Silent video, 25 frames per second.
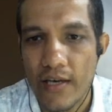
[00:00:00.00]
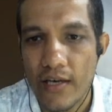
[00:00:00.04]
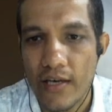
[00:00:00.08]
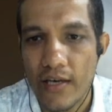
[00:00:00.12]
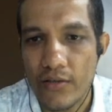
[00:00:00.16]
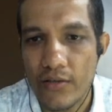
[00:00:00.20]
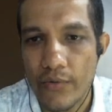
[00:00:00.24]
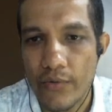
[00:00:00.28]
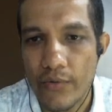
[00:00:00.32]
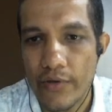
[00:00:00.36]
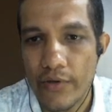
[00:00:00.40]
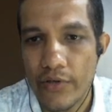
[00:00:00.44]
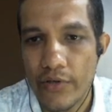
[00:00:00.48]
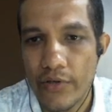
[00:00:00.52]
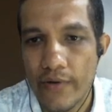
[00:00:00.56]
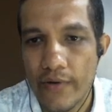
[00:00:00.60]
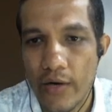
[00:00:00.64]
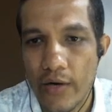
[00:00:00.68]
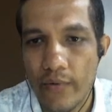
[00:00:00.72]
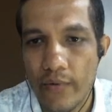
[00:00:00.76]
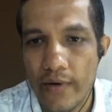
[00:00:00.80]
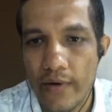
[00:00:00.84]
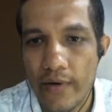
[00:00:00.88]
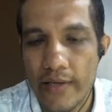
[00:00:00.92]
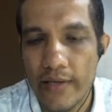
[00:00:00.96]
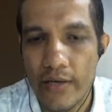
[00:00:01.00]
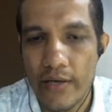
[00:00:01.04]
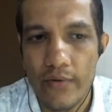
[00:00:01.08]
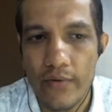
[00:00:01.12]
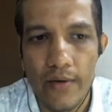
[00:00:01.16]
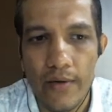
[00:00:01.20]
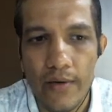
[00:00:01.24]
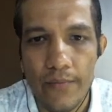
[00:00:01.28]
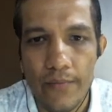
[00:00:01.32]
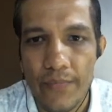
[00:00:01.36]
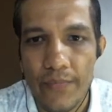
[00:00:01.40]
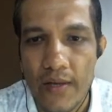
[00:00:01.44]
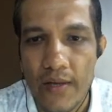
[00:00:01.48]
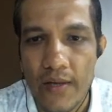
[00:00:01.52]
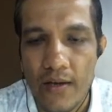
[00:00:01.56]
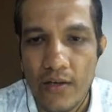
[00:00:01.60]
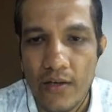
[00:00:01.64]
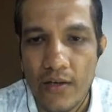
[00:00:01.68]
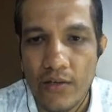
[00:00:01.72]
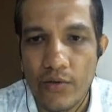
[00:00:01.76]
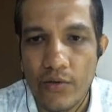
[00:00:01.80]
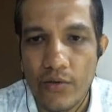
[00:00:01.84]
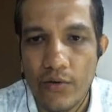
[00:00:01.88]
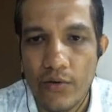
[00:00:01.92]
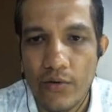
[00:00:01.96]
So we need to calculate that one.
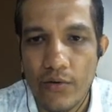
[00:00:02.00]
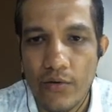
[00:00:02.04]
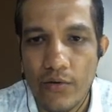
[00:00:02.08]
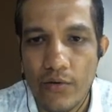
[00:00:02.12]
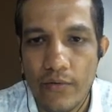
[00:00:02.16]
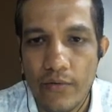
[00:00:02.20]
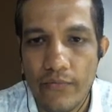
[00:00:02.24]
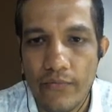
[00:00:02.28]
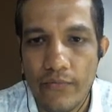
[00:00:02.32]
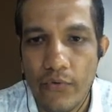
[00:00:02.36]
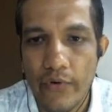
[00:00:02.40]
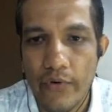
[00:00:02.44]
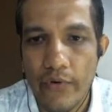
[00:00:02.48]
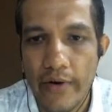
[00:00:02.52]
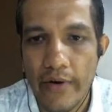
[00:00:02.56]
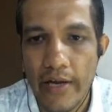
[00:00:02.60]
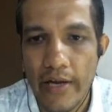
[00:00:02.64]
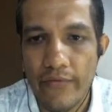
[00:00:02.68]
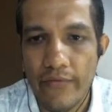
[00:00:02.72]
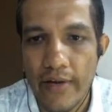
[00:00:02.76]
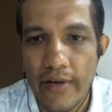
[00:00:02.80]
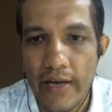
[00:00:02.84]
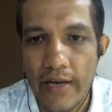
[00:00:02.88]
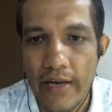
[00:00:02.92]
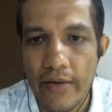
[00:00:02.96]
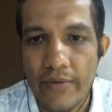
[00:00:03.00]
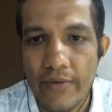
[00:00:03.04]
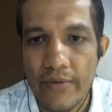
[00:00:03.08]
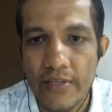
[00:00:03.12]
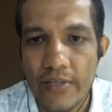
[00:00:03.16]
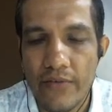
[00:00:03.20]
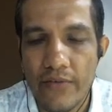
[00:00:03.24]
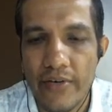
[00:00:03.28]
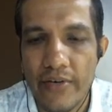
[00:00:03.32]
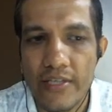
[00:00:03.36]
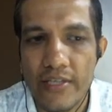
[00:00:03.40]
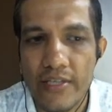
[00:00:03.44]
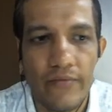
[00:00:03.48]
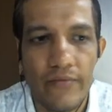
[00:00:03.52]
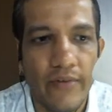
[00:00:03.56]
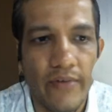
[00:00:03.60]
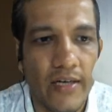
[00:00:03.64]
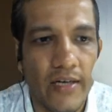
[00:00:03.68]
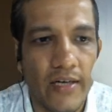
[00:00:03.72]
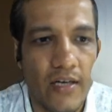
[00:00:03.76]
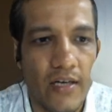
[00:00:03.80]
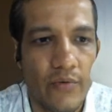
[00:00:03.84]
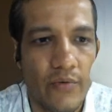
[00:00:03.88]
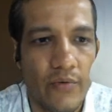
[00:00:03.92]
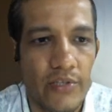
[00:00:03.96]
So 4F, F is the friction
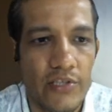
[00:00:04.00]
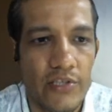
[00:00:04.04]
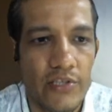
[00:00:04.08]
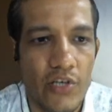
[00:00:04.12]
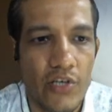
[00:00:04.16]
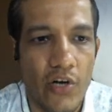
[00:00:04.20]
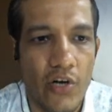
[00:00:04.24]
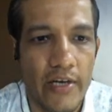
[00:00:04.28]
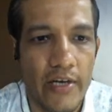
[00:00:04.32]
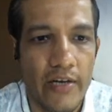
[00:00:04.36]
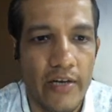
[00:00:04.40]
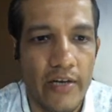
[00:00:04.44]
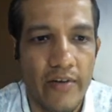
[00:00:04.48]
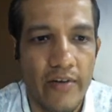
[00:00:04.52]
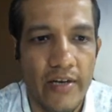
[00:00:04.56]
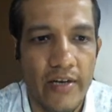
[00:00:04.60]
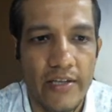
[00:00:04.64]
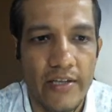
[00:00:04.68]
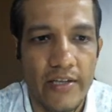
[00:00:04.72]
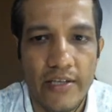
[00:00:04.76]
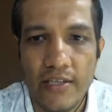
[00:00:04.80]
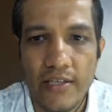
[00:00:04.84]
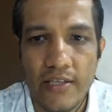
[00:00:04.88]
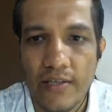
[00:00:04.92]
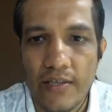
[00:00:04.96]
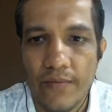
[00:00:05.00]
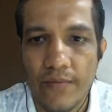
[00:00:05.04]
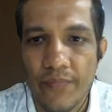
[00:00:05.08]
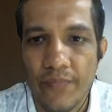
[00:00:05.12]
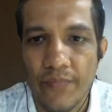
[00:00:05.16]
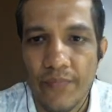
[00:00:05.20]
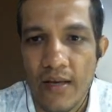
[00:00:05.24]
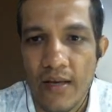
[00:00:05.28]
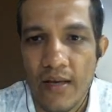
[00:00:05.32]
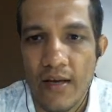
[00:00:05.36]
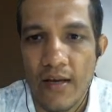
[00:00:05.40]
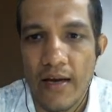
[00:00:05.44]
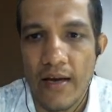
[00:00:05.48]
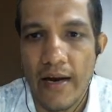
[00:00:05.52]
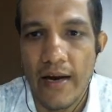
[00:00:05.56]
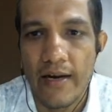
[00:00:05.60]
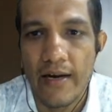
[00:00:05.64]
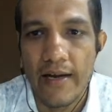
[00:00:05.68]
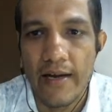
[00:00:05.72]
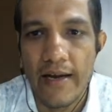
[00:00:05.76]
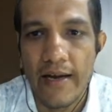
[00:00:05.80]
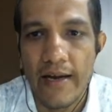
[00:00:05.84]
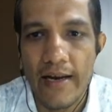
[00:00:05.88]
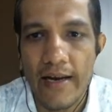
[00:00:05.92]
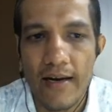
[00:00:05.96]
factor, which is not given in this, and
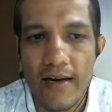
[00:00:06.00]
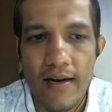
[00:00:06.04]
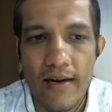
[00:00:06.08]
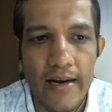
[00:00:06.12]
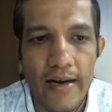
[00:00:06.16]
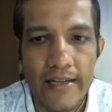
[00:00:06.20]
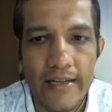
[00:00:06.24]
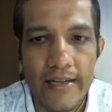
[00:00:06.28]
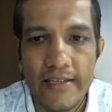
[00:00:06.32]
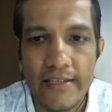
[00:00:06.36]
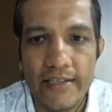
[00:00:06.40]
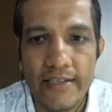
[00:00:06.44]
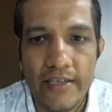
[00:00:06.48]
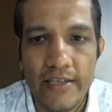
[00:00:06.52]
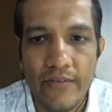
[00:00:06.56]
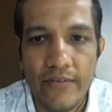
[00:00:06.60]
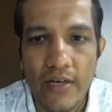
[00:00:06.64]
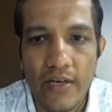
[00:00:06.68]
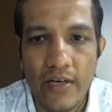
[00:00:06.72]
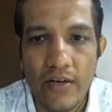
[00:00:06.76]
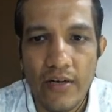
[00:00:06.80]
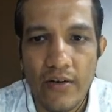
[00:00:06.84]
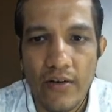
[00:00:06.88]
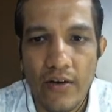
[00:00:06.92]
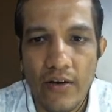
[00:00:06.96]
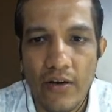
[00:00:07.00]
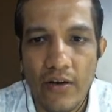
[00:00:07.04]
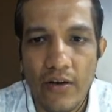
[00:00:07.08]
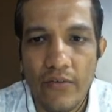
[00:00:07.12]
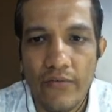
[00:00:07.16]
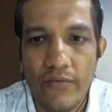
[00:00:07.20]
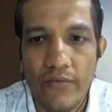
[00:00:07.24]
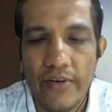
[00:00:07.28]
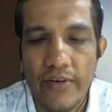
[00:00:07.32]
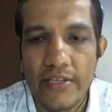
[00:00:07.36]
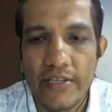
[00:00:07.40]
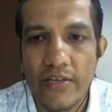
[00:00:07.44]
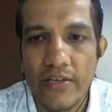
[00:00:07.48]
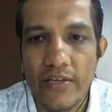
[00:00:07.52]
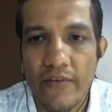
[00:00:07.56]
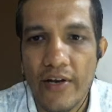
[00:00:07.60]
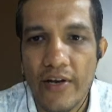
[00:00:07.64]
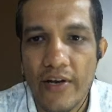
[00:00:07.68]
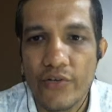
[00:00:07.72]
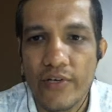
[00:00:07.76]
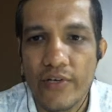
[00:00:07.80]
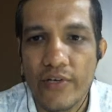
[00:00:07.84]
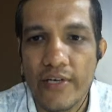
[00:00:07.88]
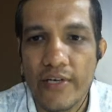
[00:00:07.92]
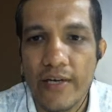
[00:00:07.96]
L length is given, V is the
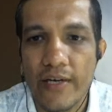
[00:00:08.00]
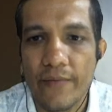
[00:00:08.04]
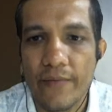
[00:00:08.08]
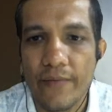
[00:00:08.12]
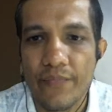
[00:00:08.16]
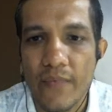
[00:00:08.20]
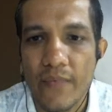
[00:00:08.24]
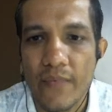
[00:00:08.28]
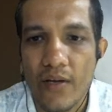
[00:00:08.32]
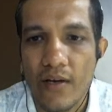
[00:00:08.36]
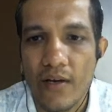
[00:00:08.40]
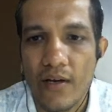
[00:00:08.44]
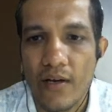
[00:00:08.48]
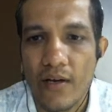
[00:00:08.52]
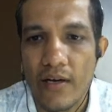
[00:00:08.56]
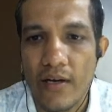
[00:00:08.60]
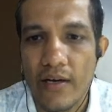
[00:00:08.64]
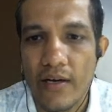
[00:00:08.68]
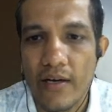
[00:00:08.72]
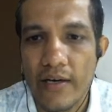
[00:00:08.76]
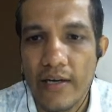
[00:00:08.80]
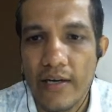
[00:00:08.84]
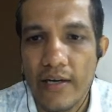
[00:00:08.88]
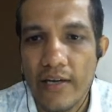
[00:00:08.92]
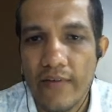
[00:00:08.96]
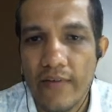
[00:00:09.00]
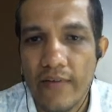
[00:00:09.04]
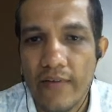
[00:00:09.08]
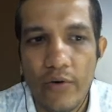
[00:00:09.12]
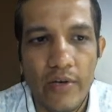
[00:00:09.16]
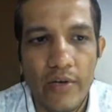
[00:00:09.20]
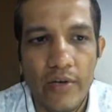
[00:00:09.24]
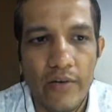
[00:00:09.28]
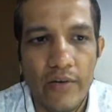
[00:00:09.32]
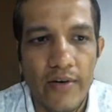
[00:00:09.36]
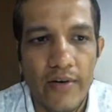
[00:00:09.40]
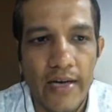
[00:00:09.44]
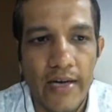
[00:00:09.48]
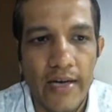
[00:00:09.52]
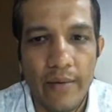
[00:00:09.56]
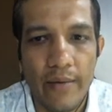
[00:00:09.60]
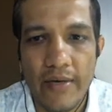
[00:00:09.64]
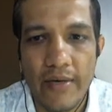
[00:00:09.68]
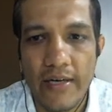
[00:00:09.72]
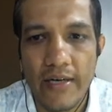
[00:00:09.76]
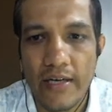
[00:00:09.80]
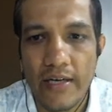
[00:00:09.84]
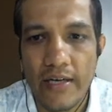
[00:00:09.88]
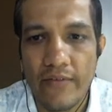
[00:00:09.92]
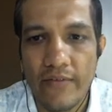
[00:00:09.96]
velocity, D value given,
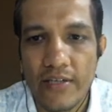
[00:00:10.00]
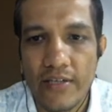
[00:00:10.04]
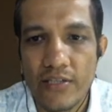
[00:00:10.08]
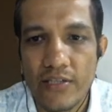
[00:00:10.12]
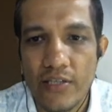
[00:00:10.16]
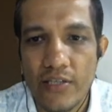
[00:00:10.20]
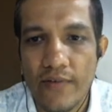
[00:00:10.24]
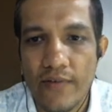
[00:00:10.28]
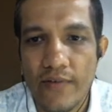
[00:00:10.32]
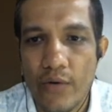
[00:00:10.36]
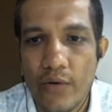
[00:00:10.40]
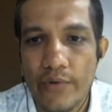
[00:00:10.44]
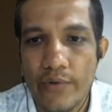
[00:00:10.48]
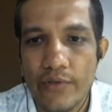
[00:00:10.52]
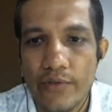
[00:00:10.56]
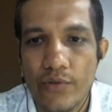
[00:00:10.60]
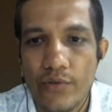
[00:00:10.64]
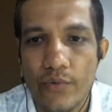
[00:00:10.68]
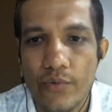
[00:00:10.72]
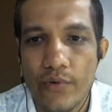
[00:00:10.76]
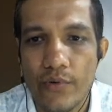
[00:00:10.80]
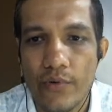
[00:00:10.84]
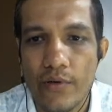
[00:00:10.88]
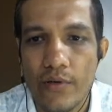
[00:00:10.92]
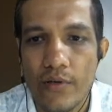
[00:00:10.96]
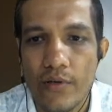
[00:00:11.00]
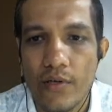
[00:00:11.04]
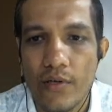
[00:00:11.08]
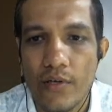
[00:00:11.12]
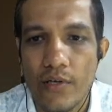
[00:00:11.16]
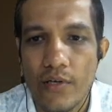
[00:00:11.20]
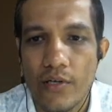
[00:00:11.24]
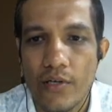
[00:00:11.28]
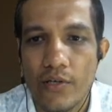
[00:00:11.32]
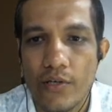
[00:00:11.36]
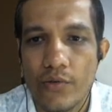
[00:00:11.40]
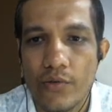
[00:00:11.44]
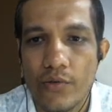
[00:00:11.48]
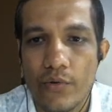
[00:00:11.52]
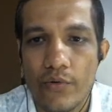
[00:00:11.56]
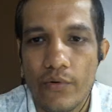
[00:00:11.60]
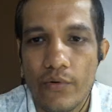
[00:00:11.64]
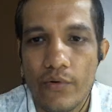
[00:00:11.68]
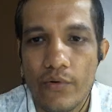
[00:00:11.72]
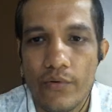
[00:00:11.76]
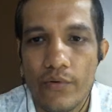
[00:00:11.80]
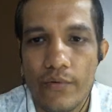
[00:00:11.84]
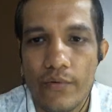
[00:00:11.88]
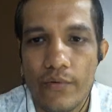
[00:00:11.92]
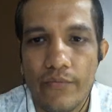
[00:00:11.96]
diameter given, G value is known.
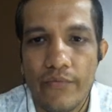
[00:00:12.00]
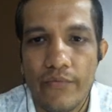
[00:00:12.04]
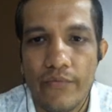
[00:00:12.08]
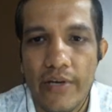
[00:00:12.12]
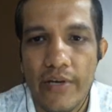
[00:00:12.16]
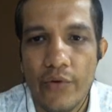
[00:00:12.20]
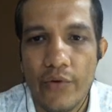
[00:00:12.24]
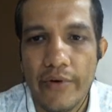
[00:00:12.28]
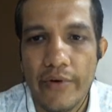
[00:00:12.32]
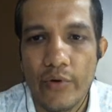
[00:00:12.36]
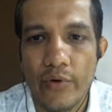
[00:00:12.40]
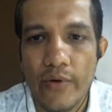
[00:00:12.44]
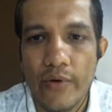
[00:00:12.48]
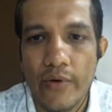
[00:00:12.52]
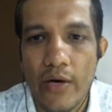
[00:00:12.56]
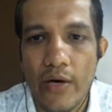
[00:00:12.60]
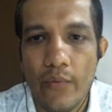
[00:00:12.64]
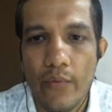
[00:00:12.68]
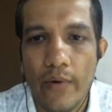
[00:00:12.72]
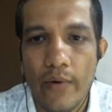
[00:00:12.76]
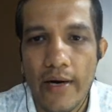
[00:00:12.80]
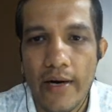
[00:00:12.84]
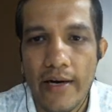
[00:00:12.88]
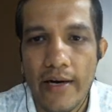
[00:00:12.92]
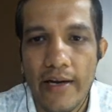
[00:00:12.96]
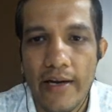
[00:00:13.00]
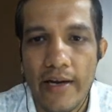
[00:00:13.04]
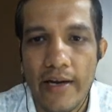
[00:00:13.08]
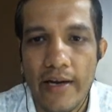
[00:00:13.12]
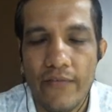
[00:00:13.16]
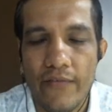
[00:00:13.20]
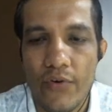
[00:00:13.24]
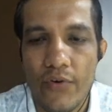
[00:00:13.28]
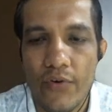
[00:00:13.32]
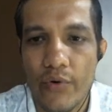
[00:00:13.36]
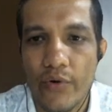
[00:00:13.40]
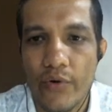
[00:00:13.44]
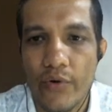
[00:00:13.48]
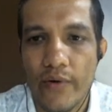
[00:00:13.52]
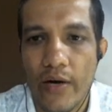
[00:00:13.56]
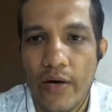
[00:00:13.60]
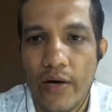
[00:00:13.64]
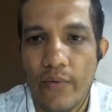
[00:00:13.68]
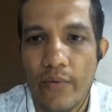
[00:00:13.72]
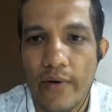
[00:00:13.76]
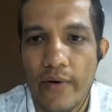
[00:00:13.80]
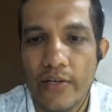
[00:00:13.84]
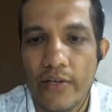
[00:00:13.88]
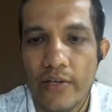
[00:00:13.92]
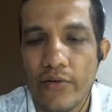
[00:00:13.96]
So V you need to calculate and F you need to calculate.